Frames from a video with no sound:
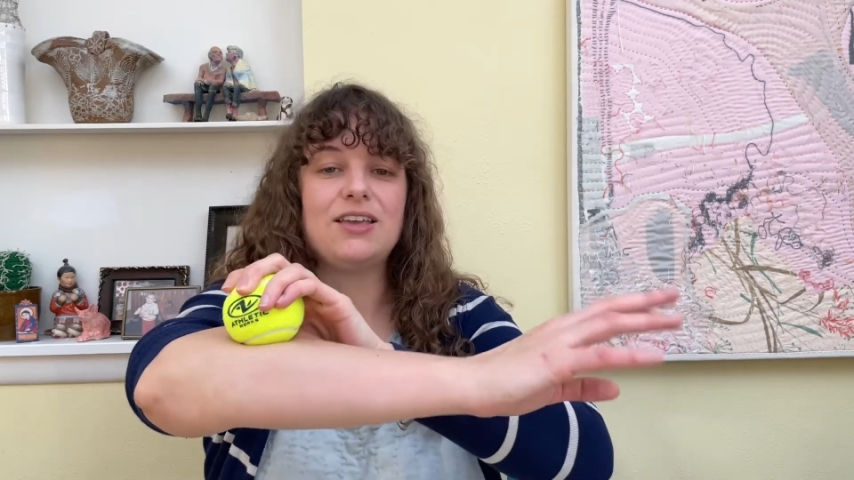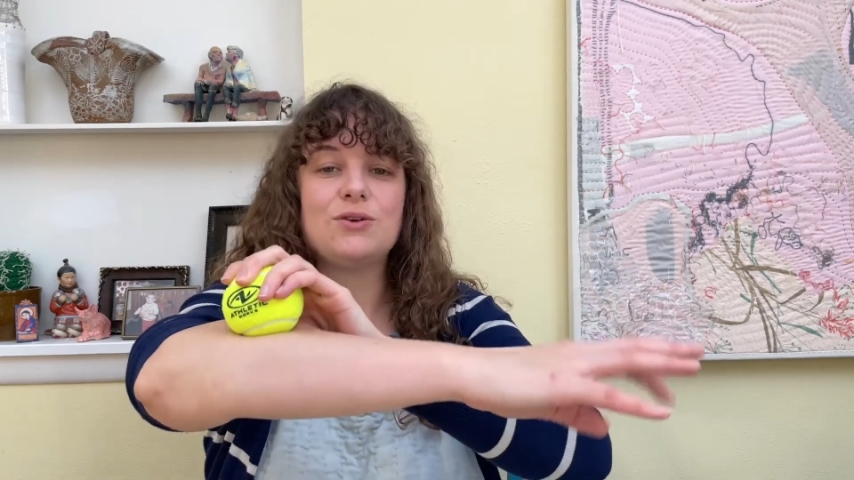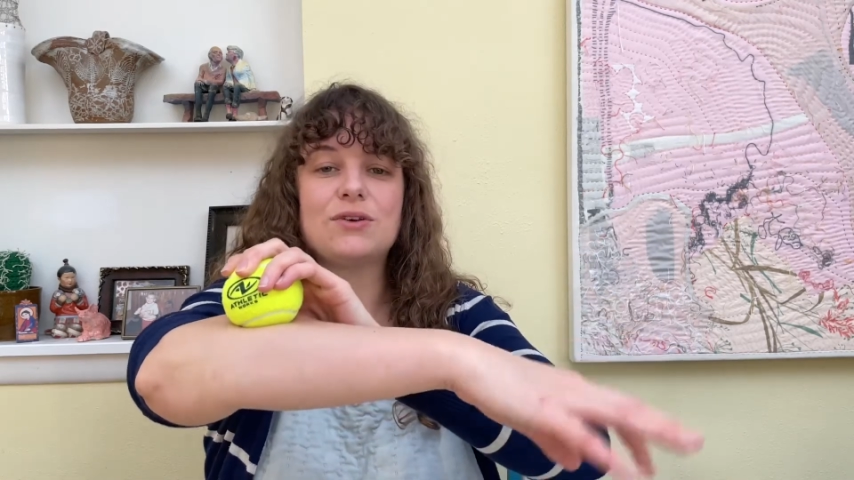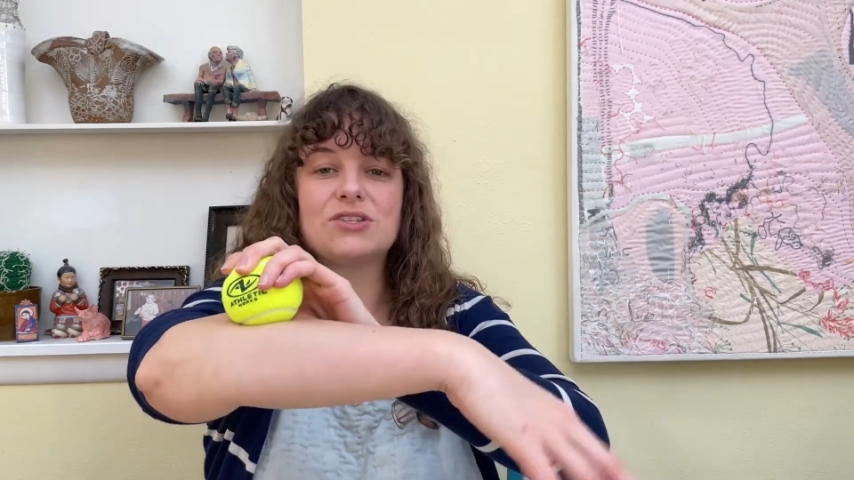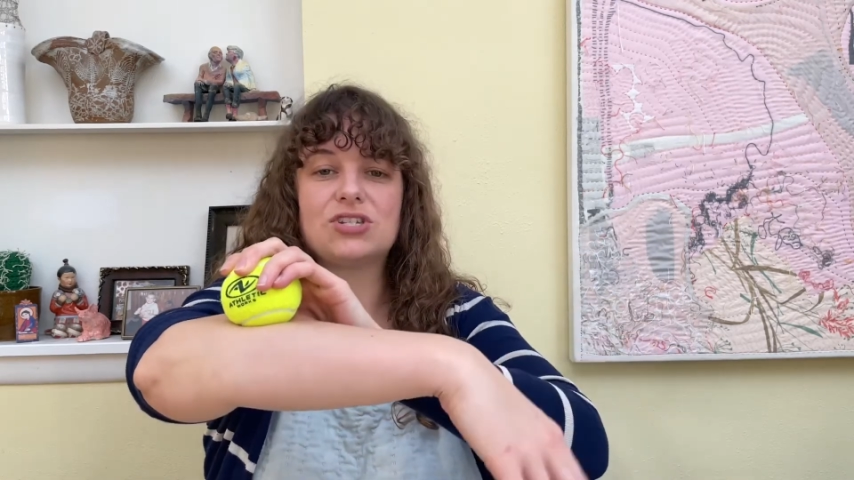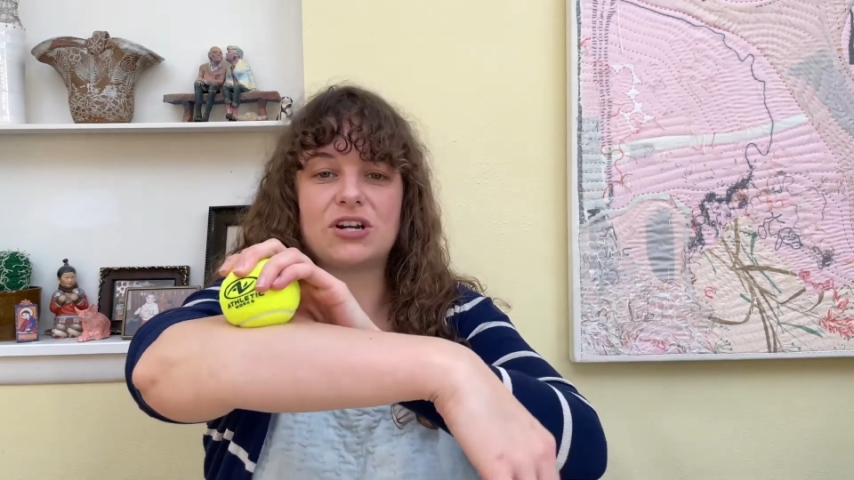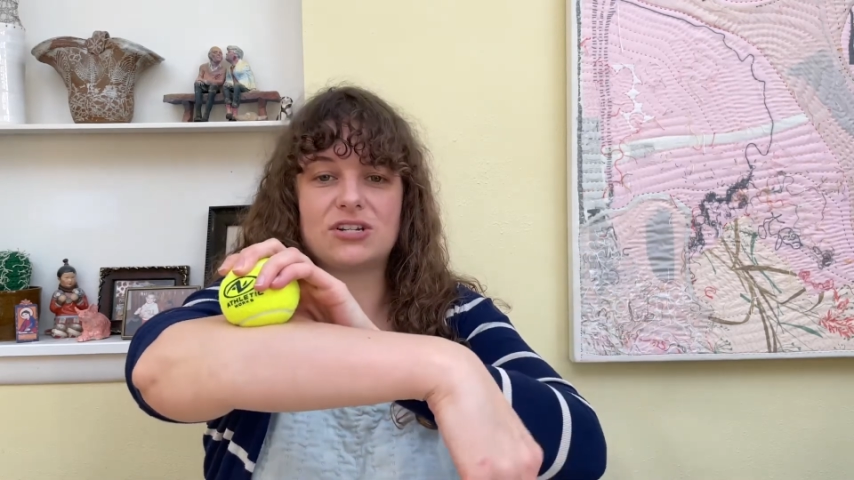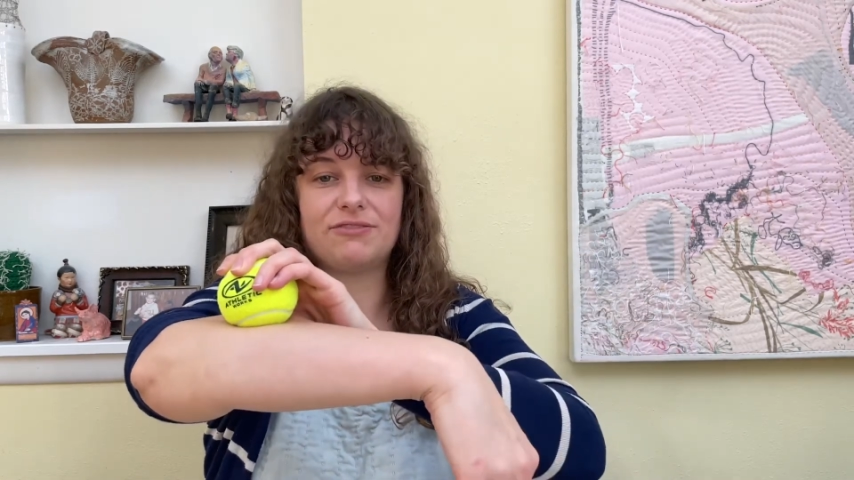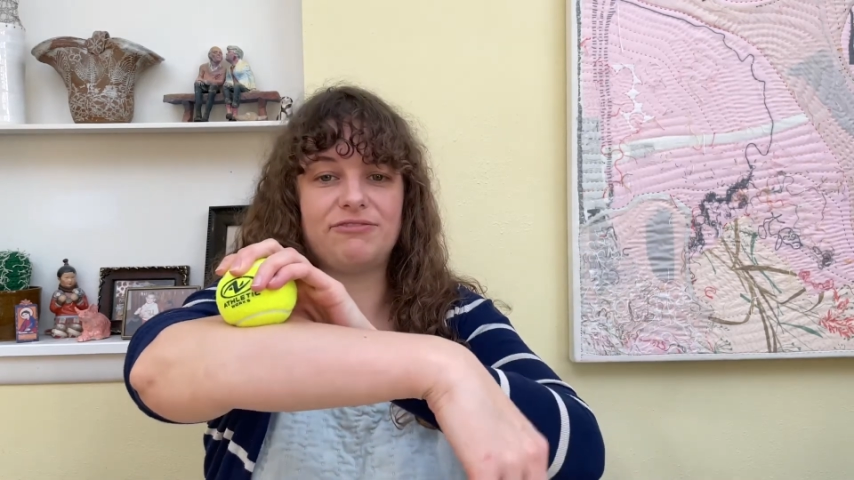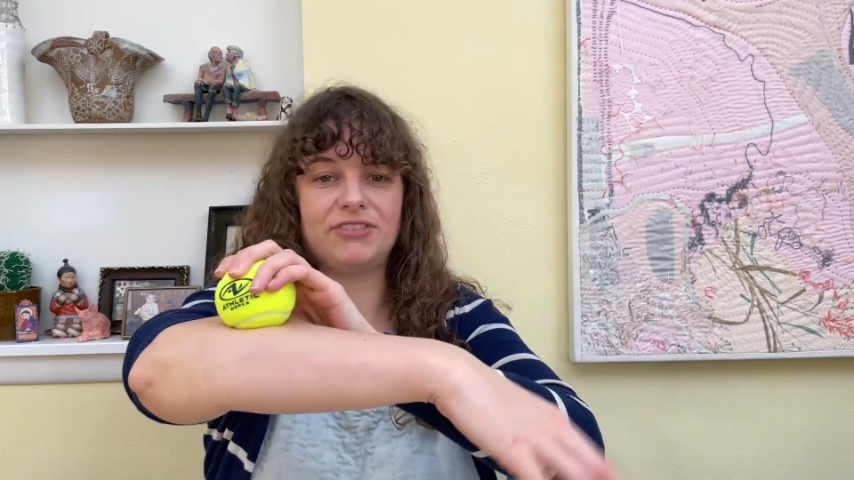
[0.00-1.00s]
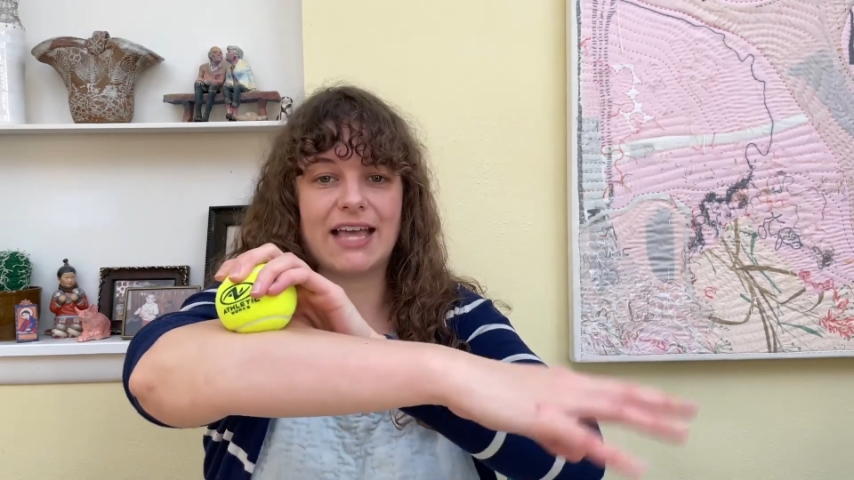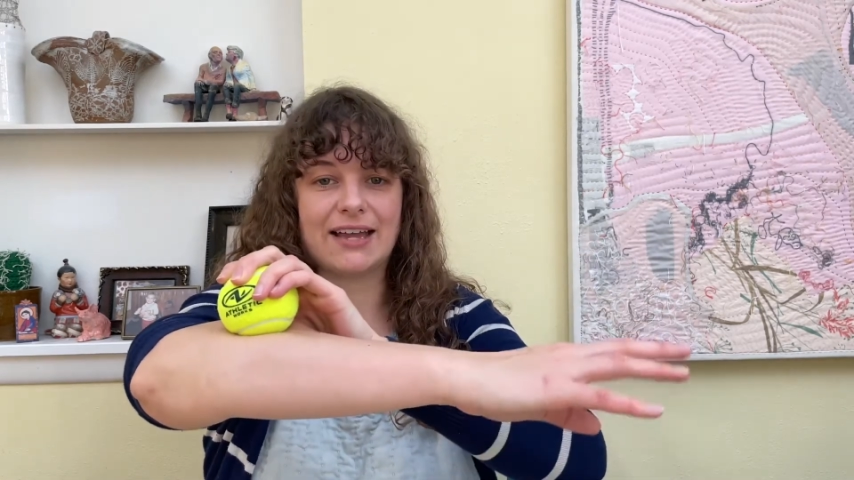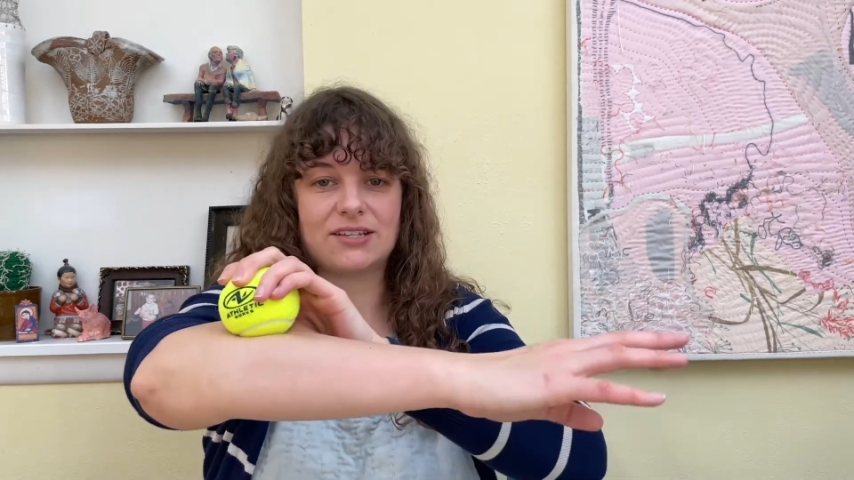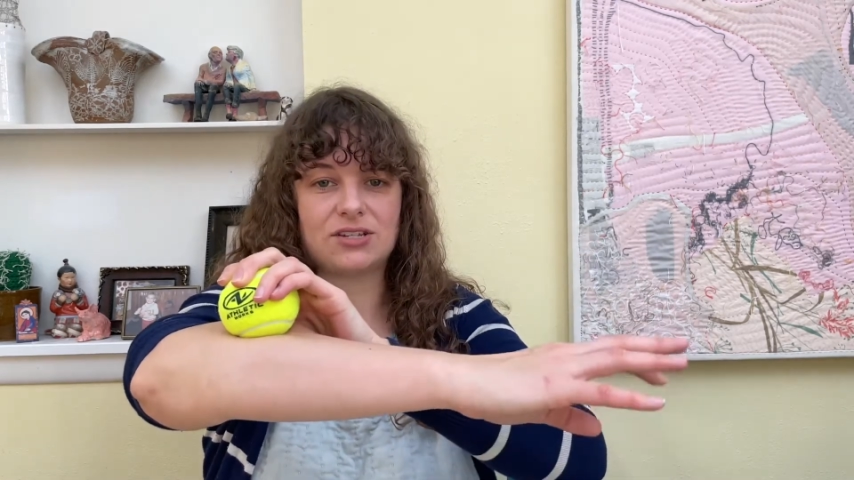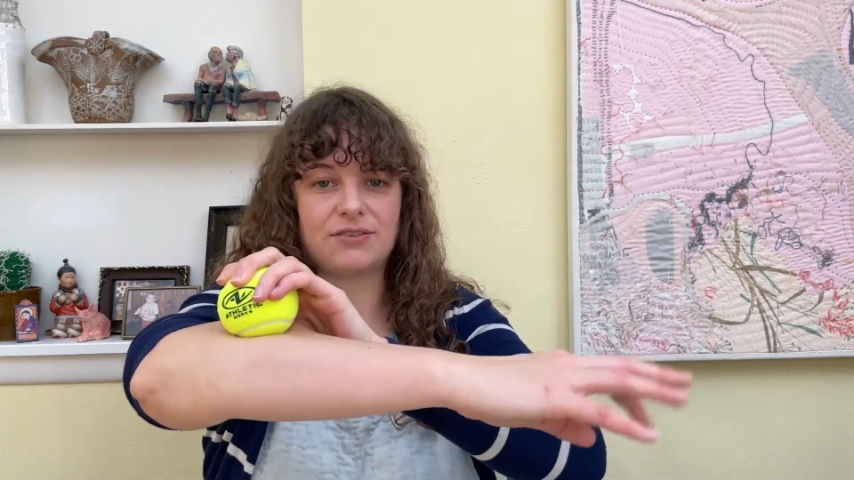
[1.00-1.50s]
You can start to
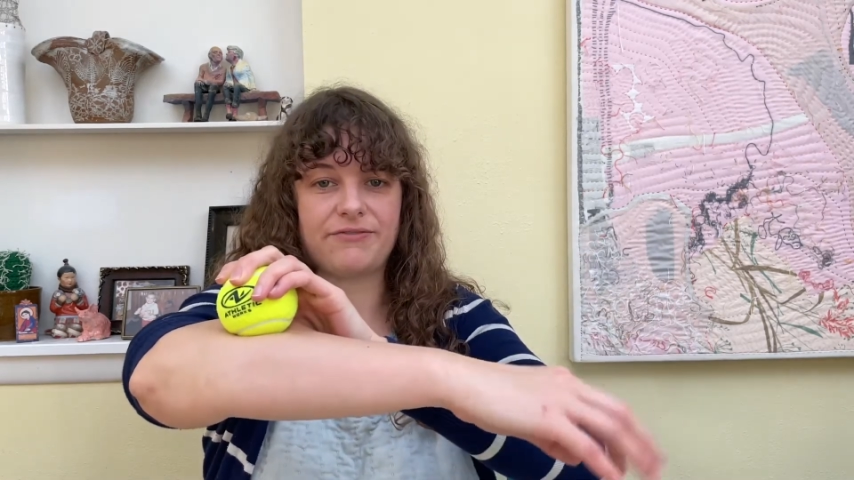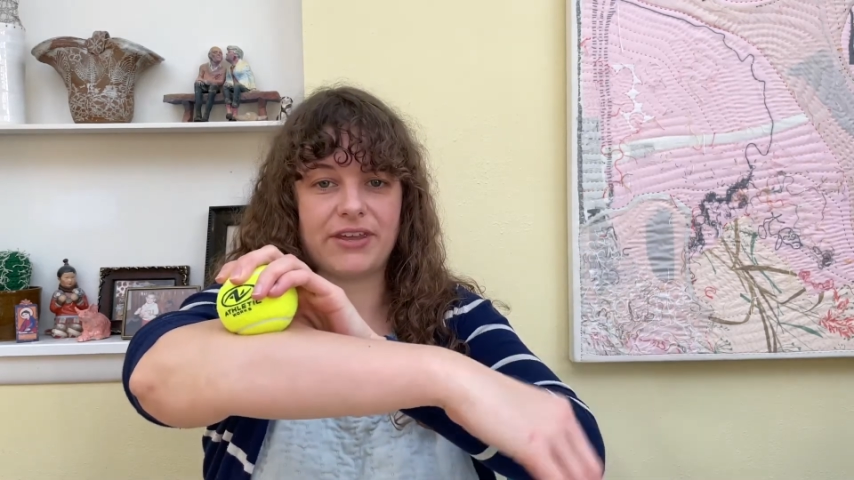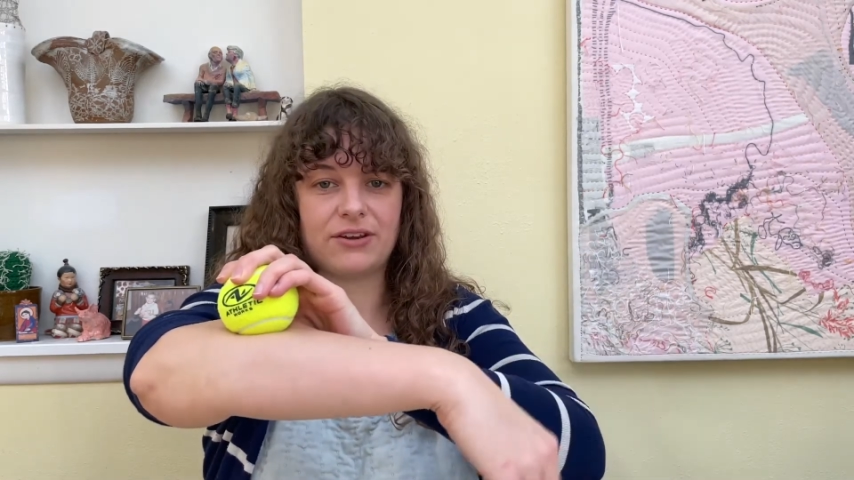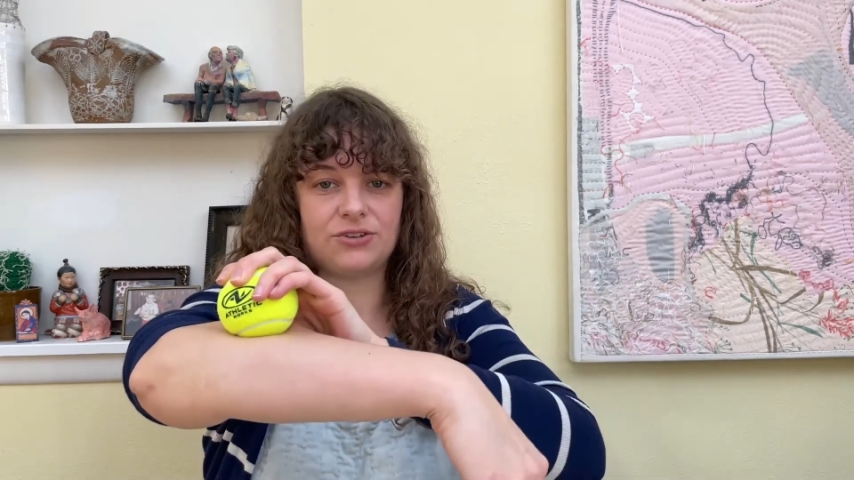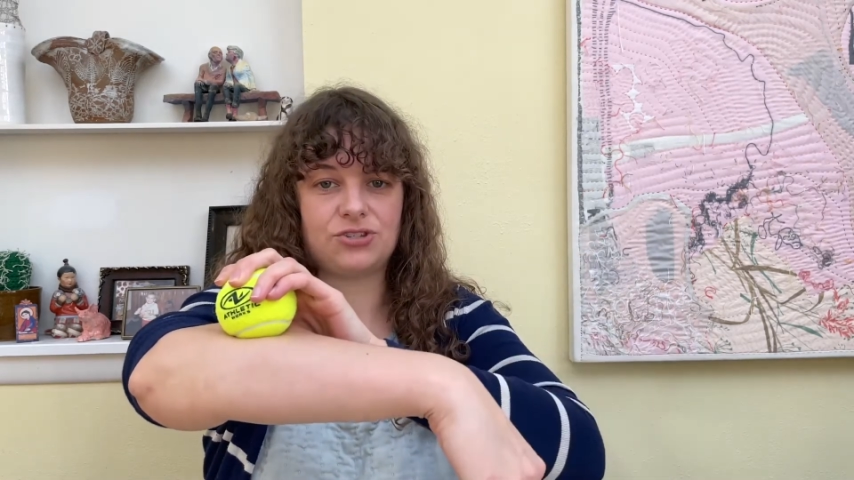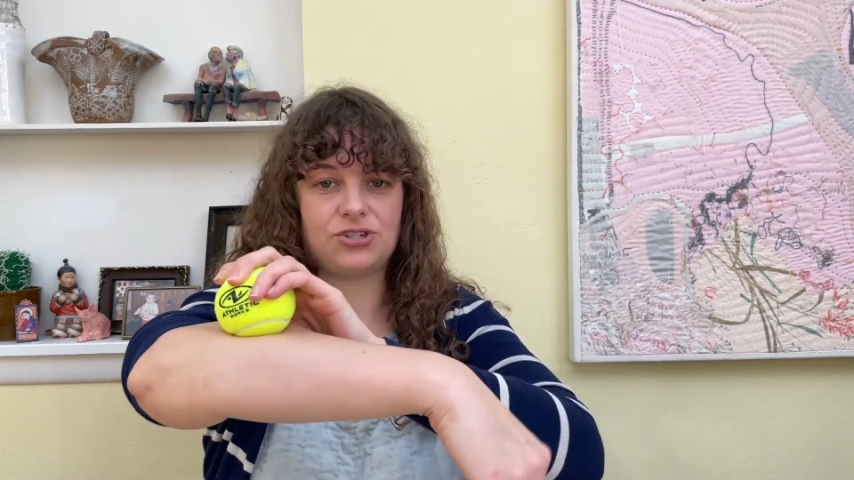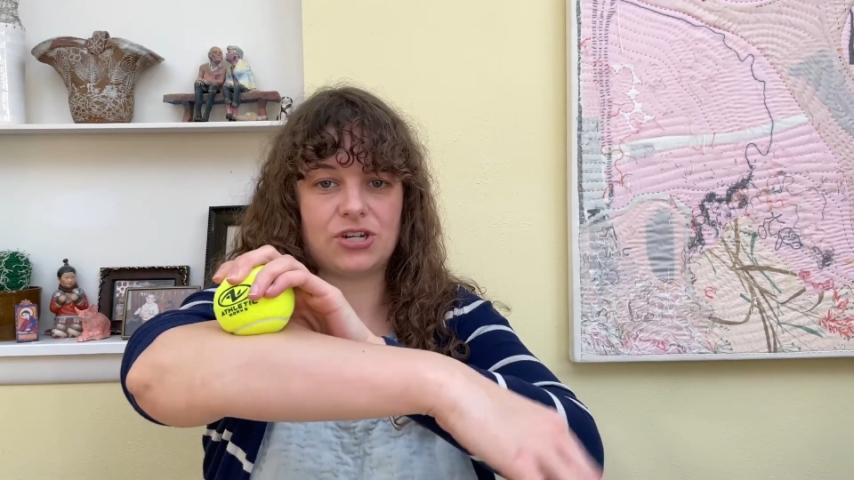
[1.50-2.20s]
flex your fingers